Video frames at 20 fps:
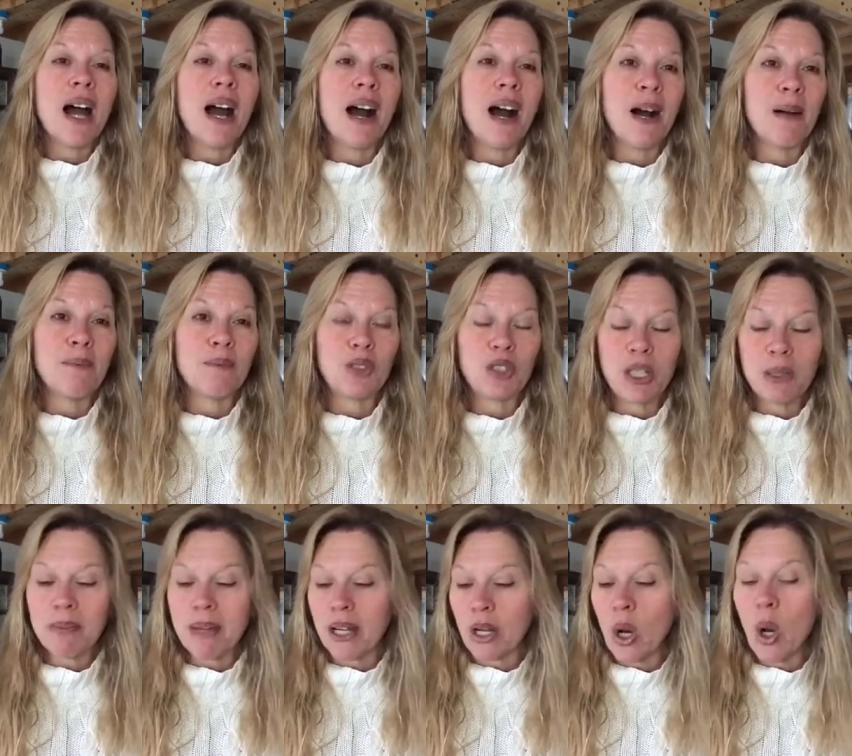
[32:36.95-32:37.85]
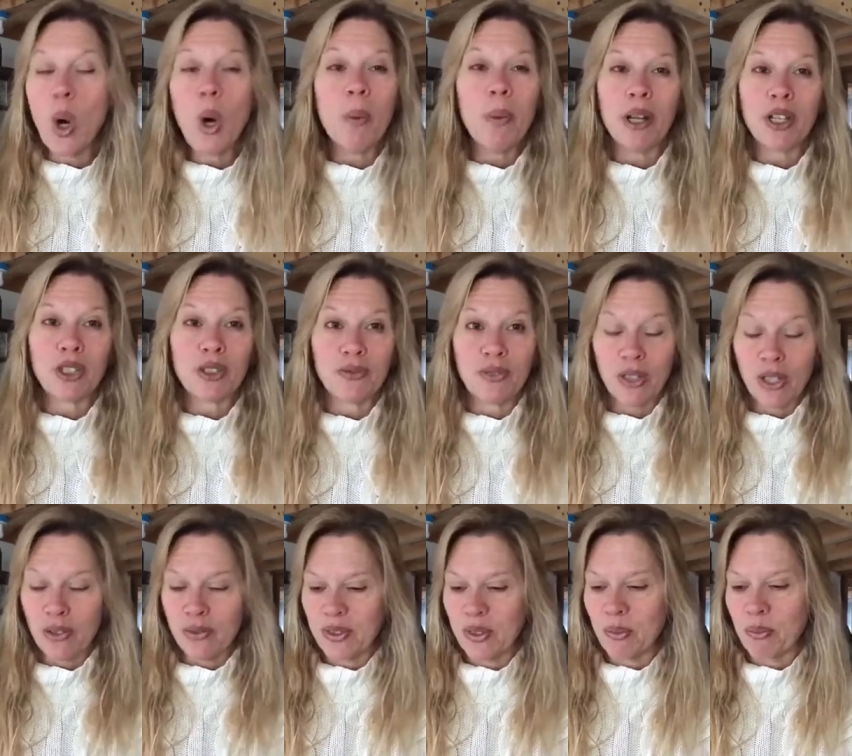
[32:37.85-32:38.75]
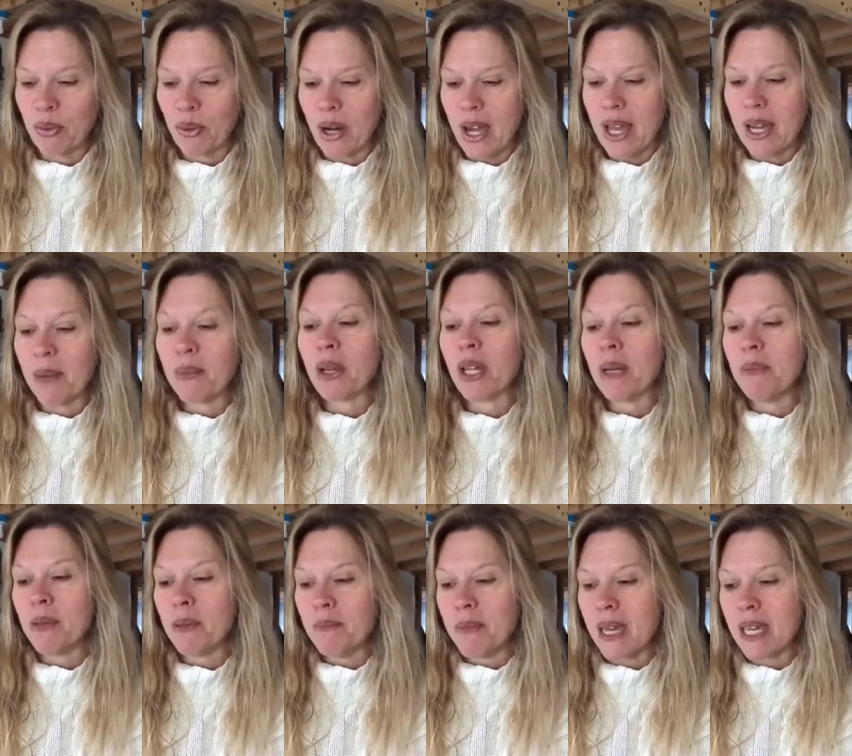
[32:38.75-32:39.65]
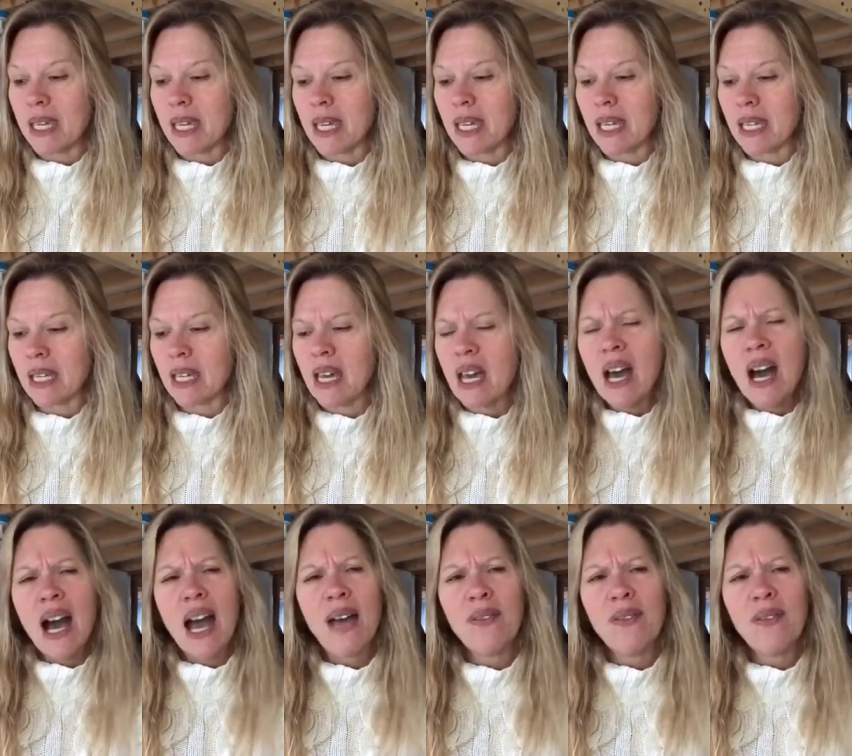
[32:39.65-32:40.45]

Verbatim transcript: Um, she made a whole bunch of loaves of bread. I'm going to be making,